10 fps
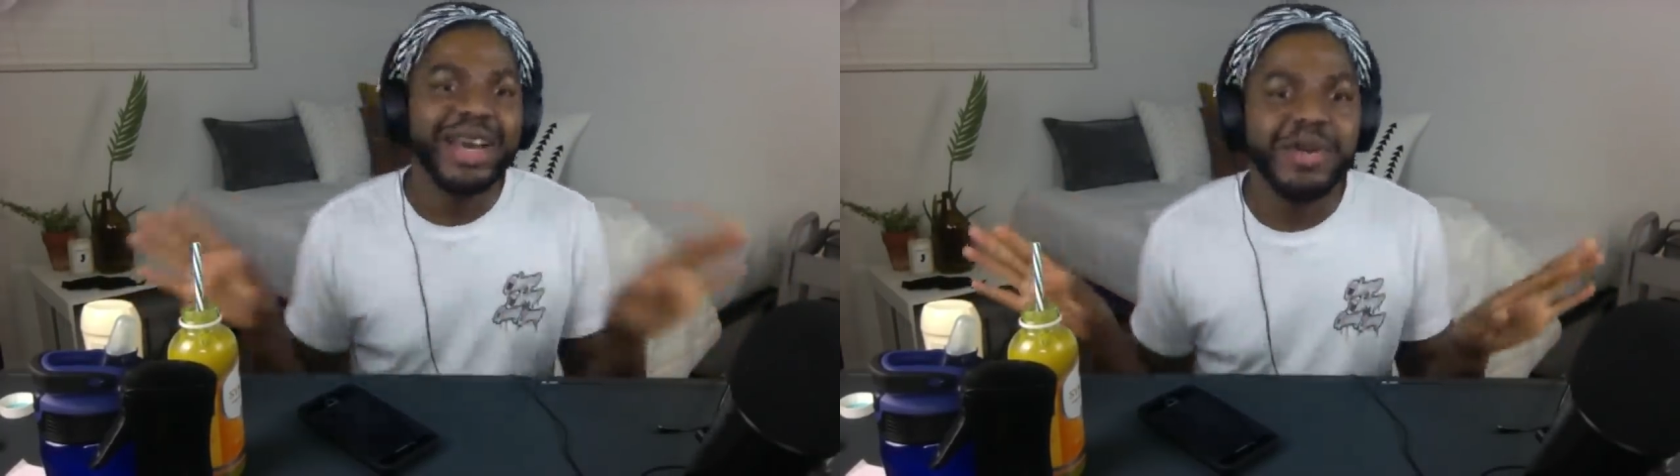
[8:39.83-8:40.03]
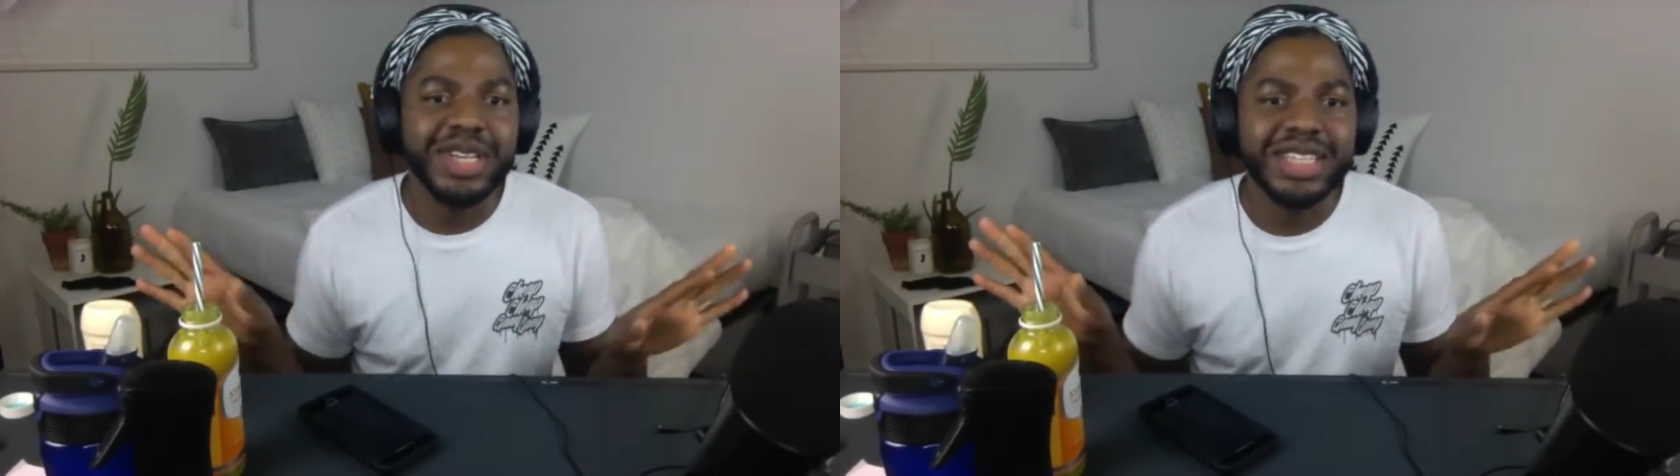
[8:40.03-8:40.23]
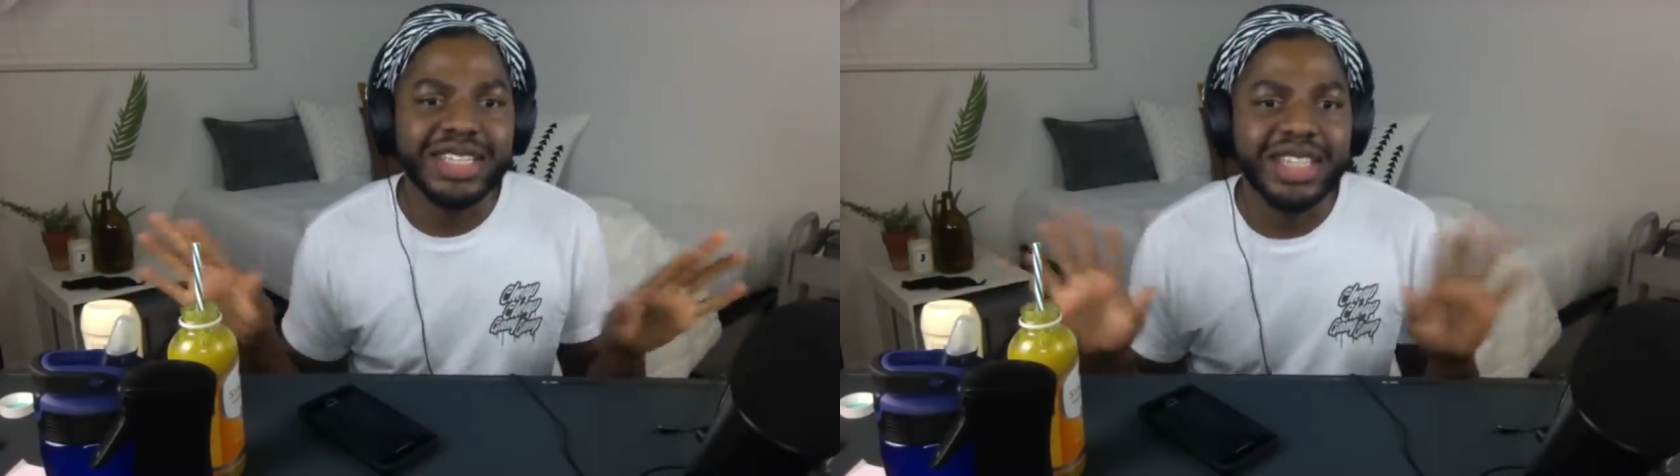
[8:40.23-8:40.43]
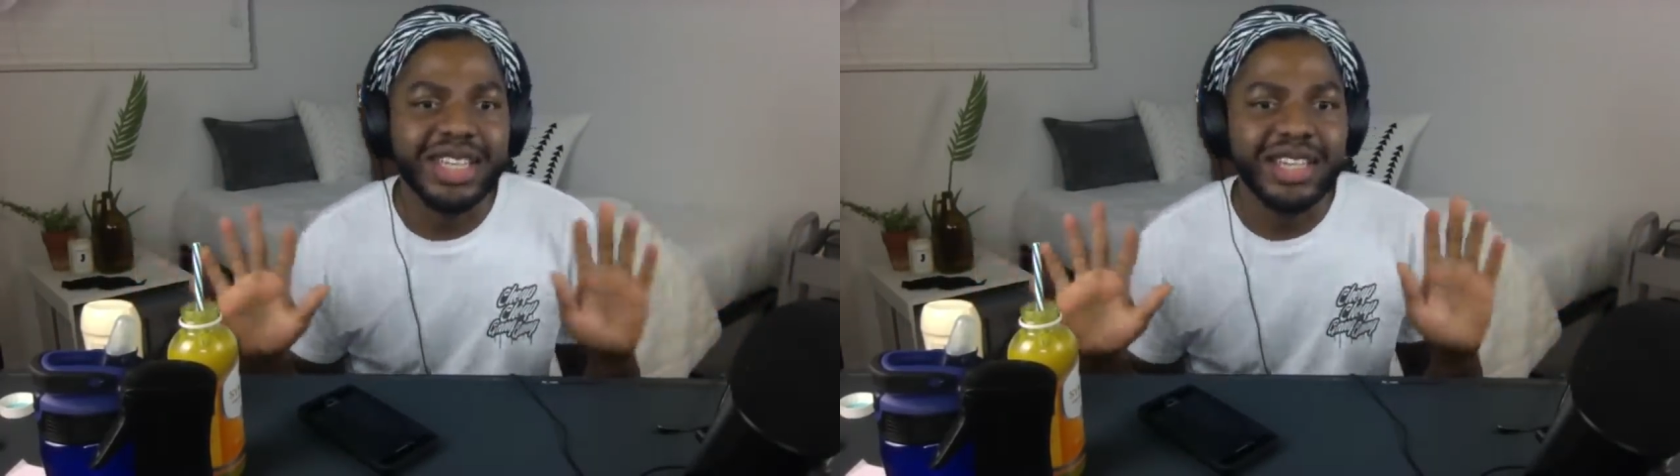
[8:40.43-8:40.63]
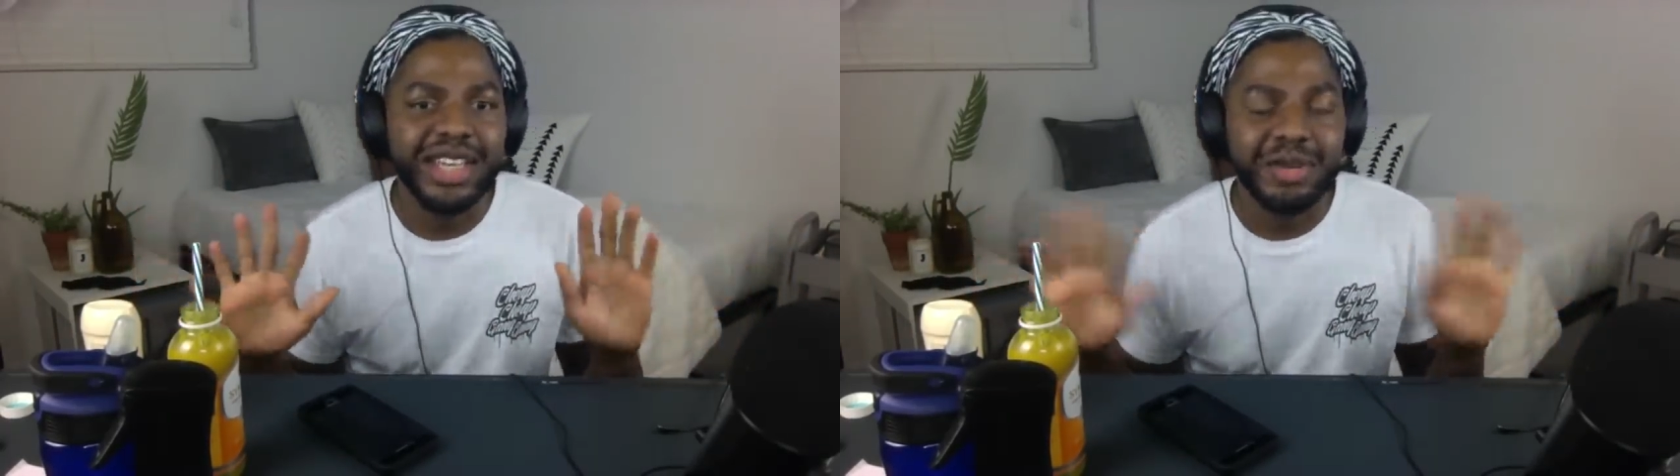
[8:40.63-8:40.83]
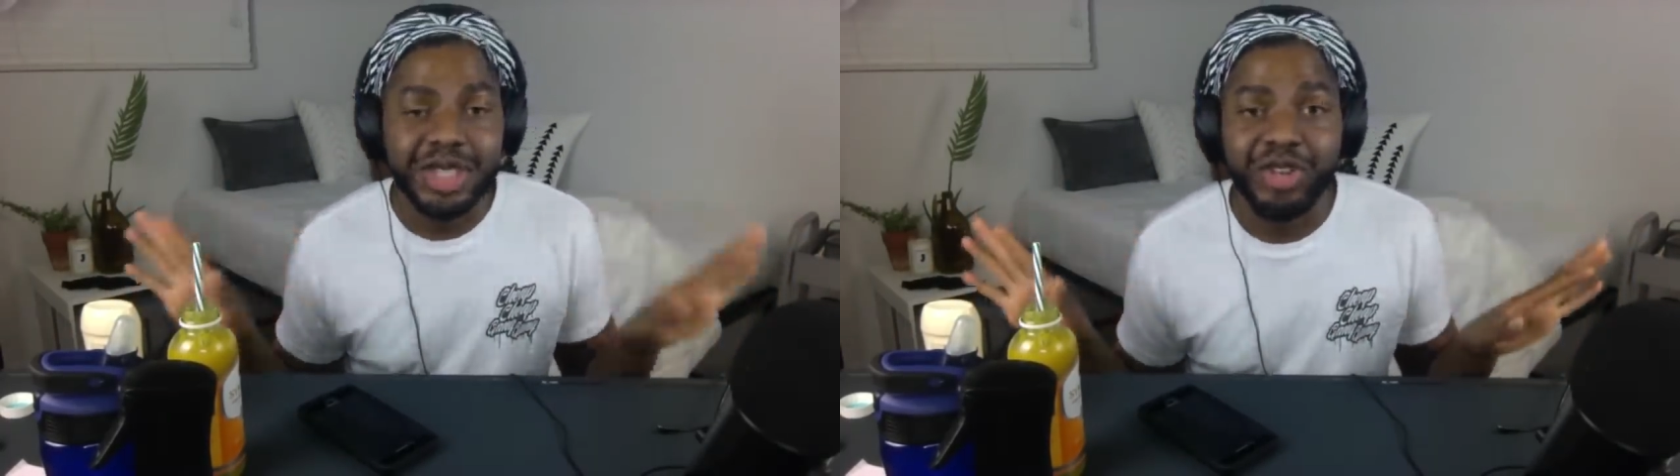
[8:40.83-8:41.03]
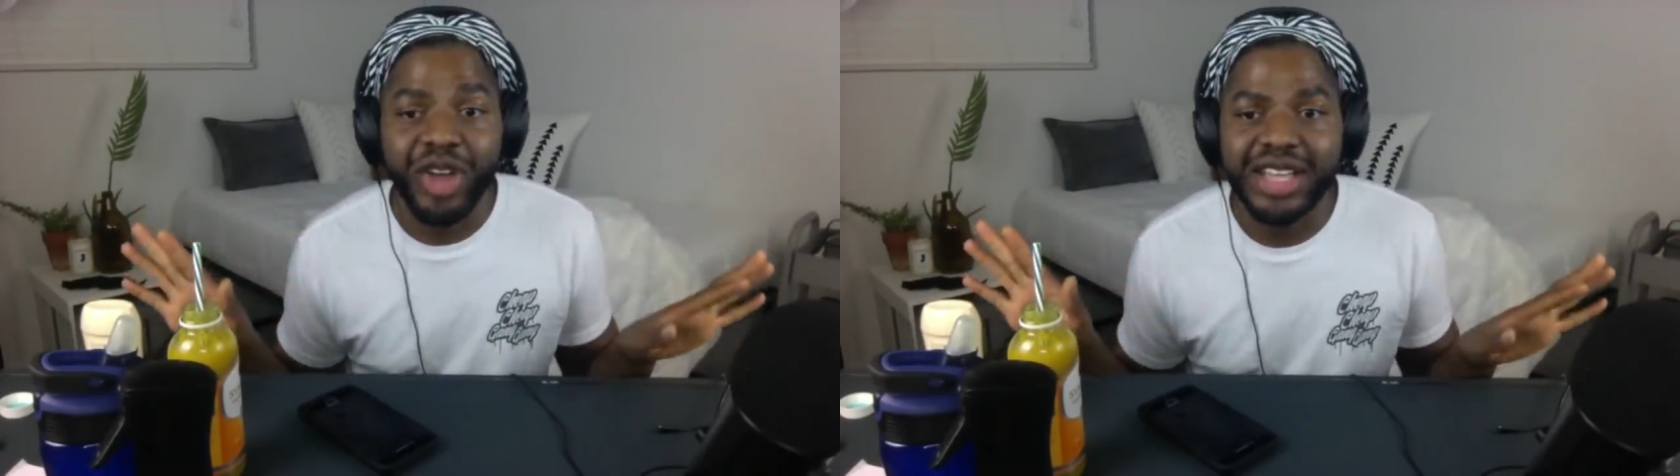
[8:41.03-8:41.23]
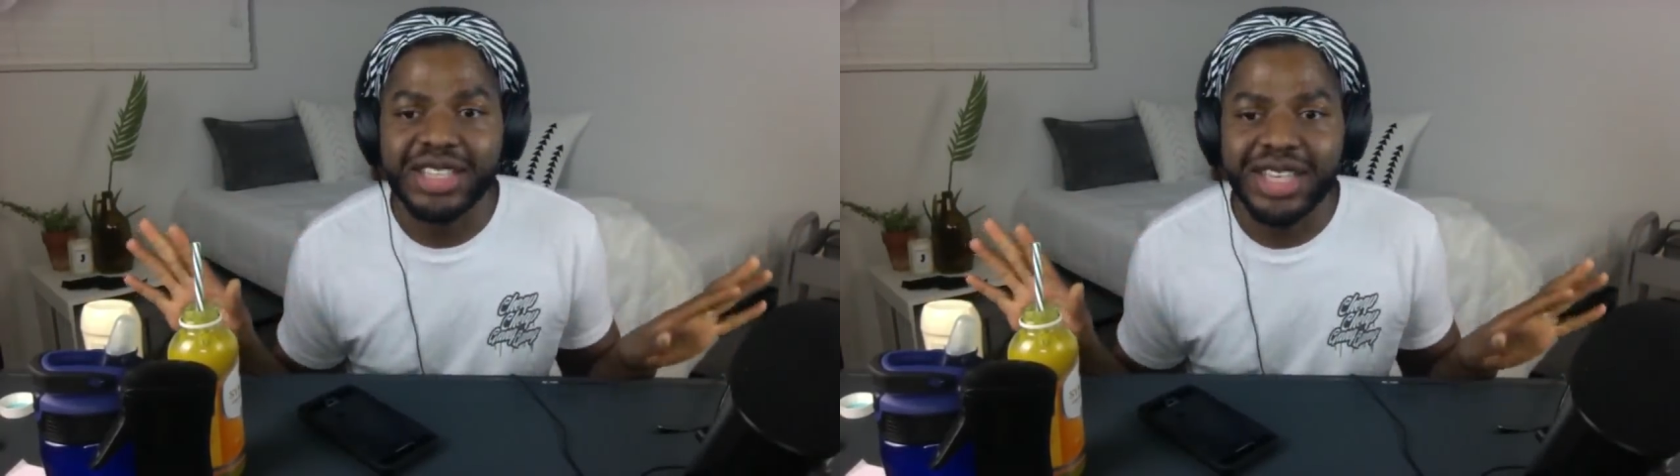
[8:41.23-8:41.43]
was
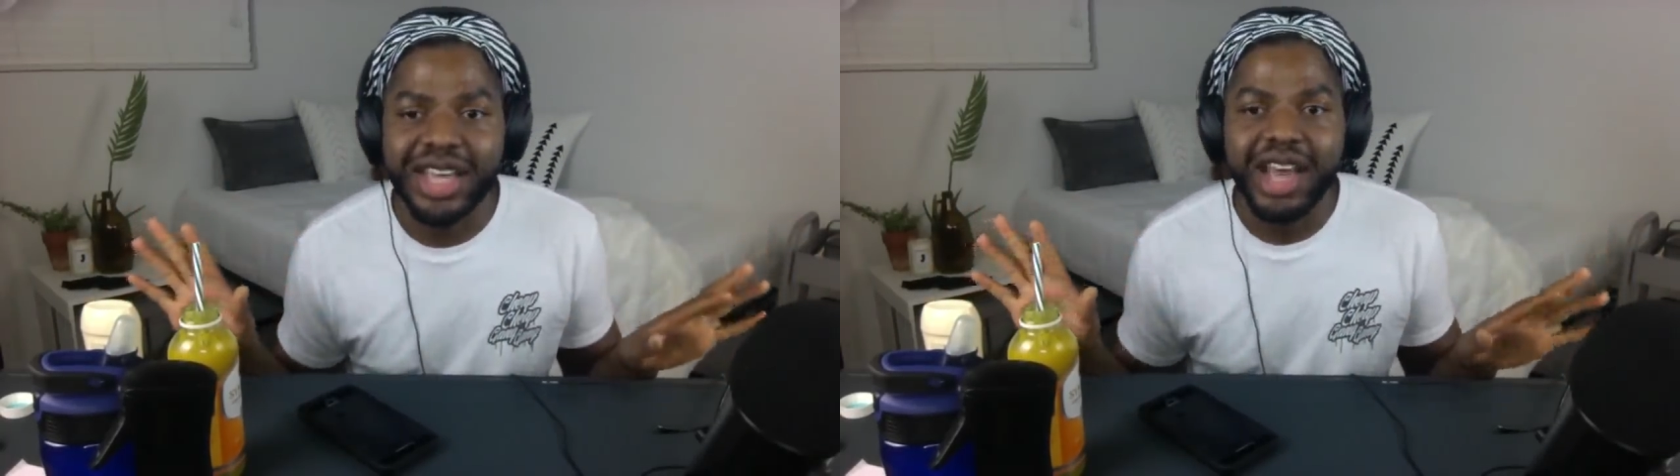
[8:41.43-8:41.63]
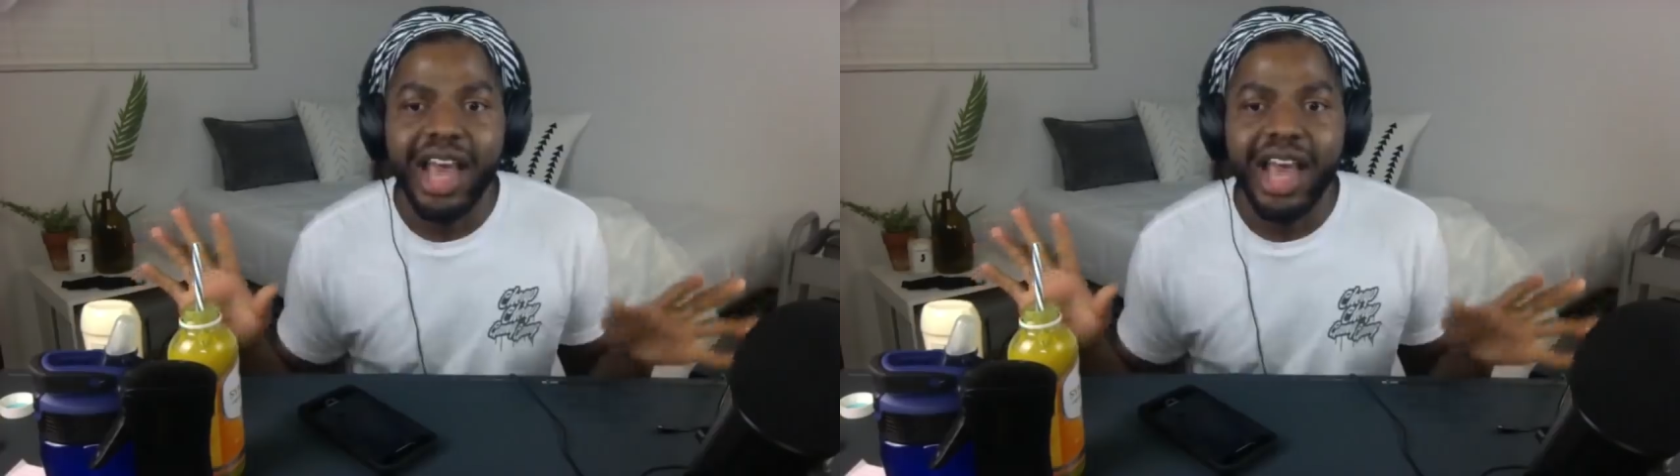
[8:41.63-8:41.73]
crazy.